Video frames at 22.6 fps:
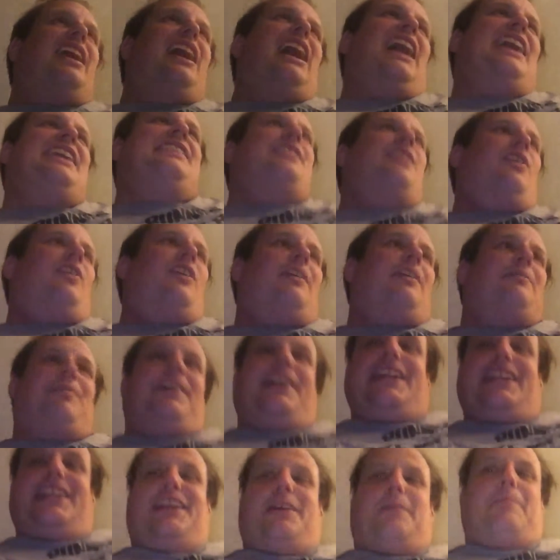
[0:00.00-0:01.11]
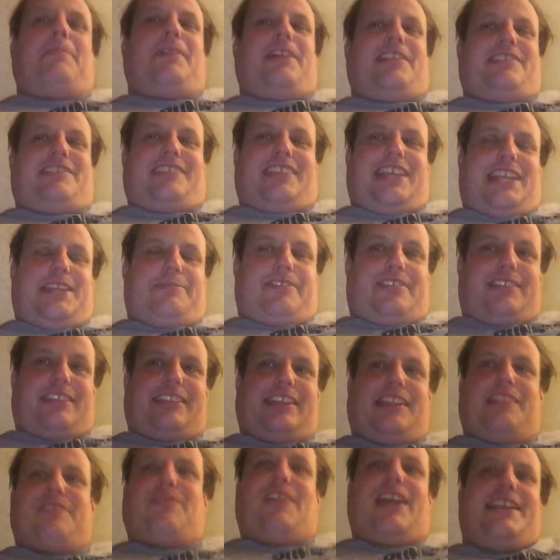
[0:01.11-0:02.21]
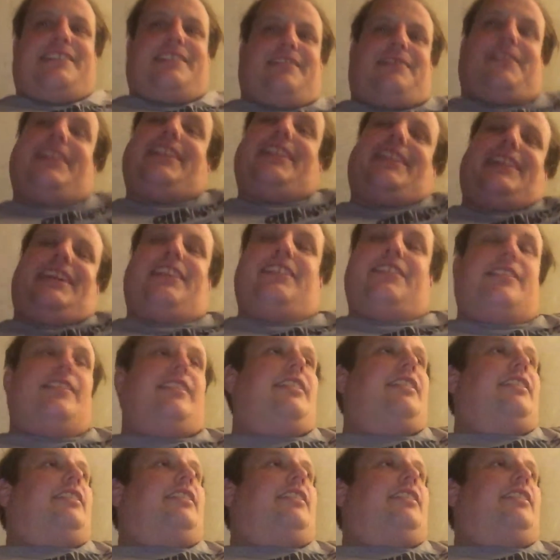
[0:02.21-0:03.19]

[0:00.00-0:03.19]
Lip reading: I know I'm forgetting a bunch of games because I tried different things.